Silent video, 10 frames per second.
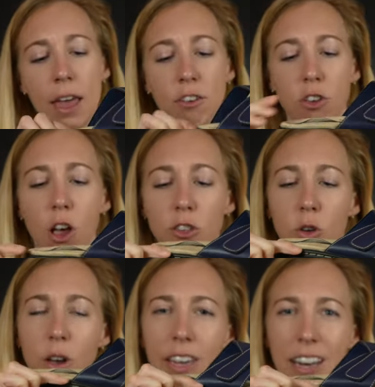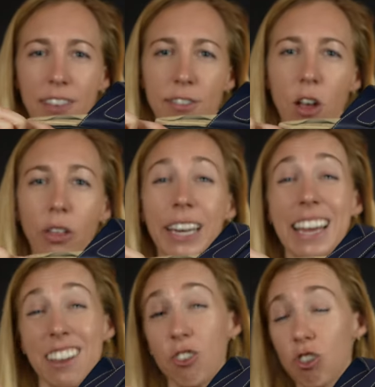There's also, again, a solid
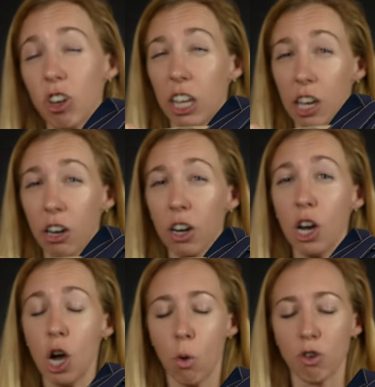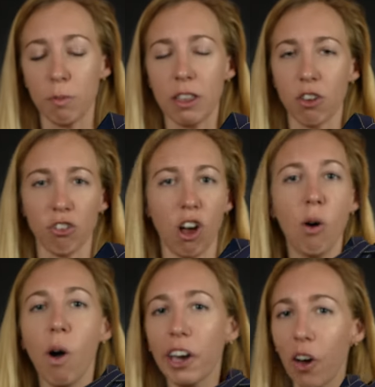inch here, which means that you're
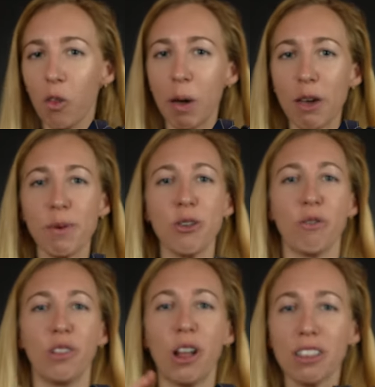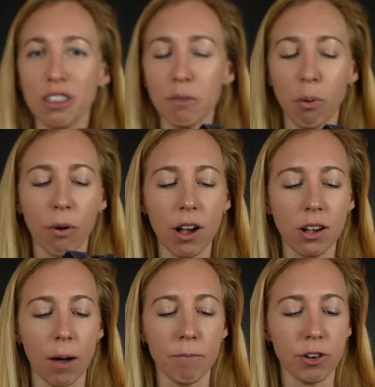not walking on the pavement. You have lots of support and
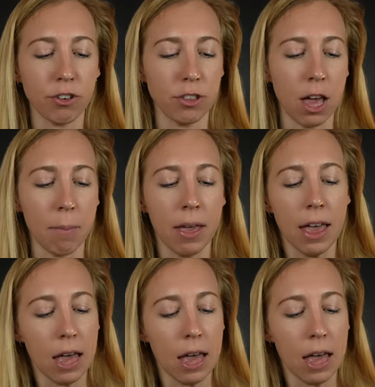comfort to them.